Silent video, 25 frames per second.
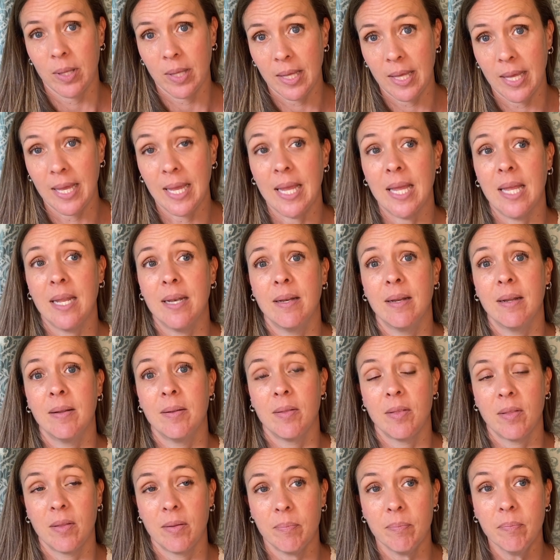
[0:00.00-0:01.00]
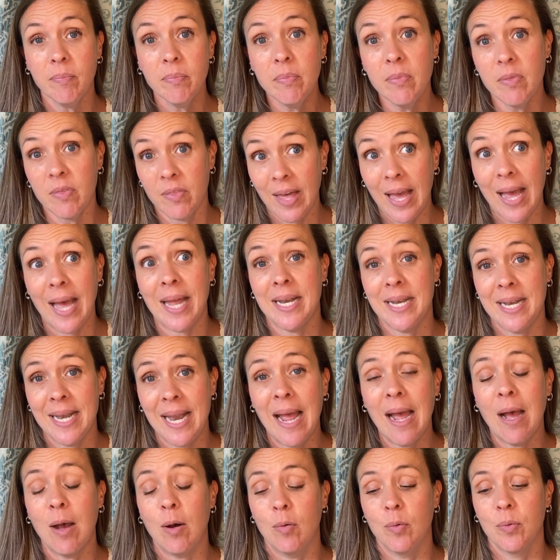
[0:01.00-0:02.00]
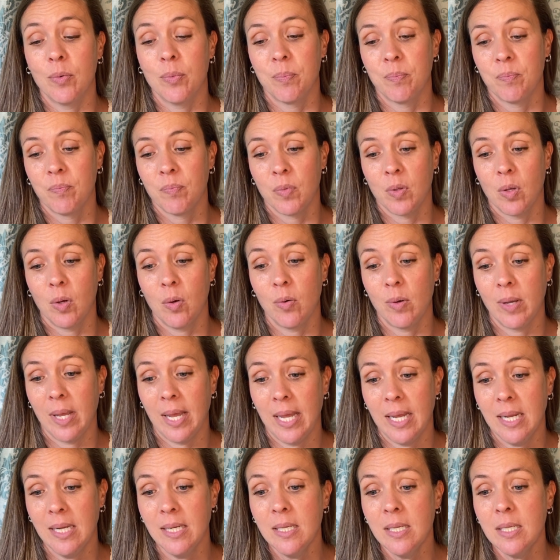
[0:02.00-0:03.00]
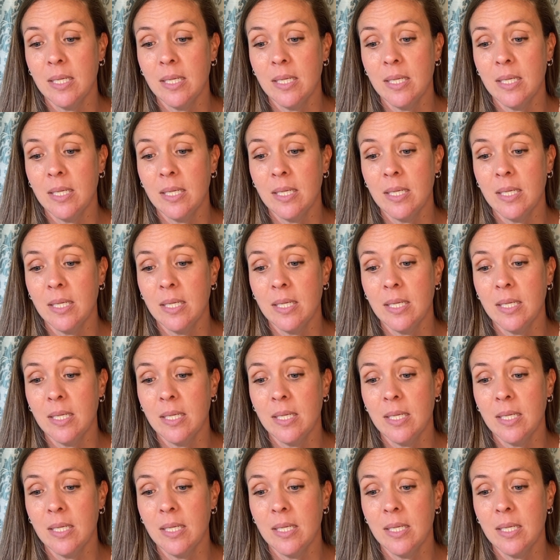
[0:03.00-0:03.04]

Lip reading: in that noun. Okay?